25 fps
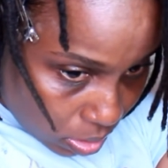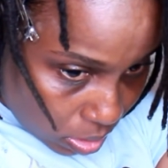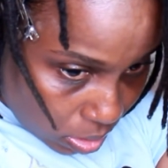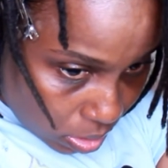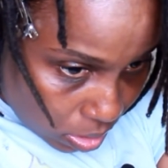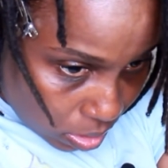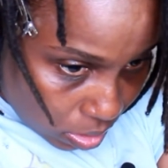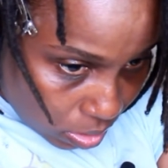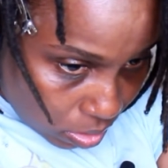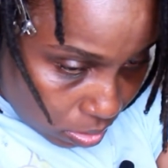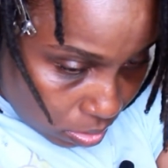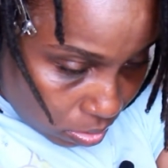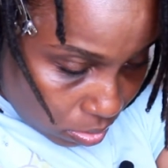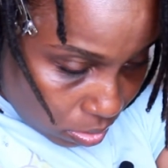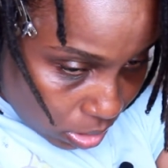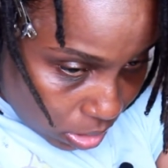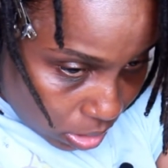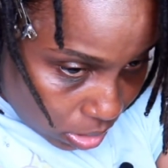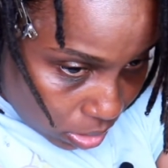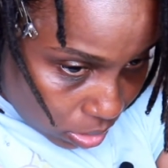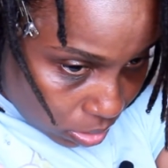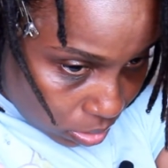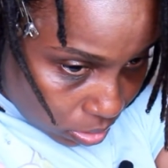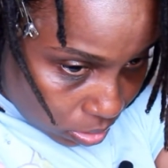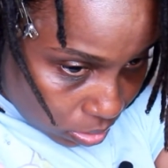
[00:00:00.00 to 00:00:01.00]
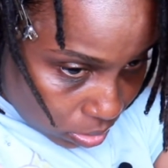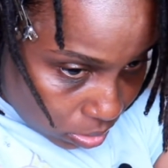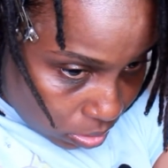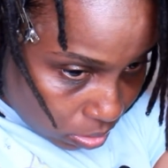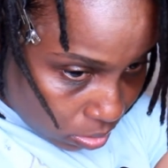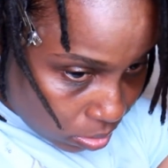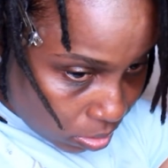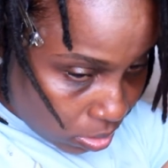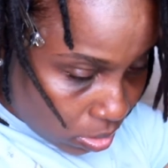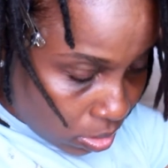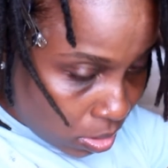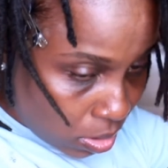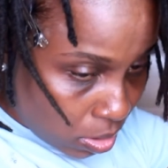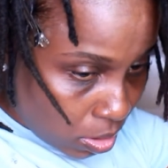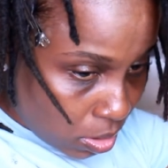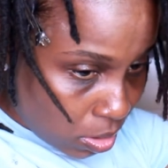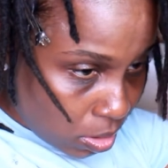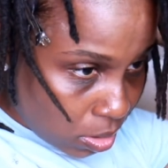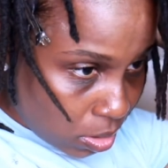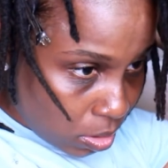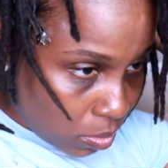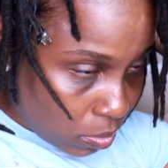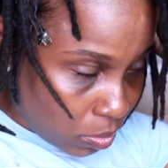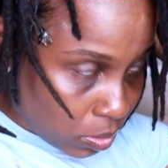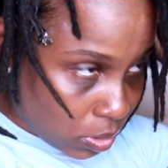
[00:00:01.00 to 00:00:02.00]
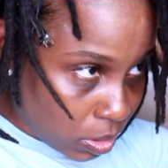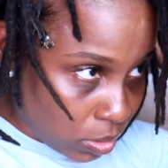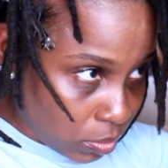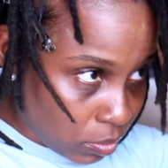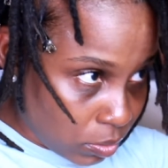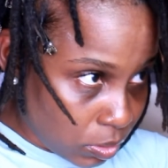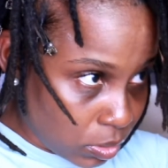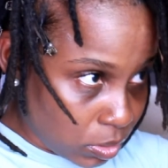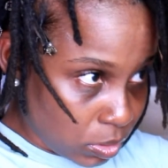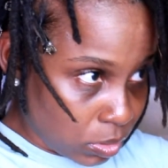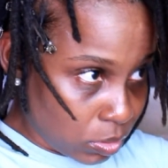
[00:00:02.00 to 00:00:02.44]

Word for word: Like, okay, so whatever.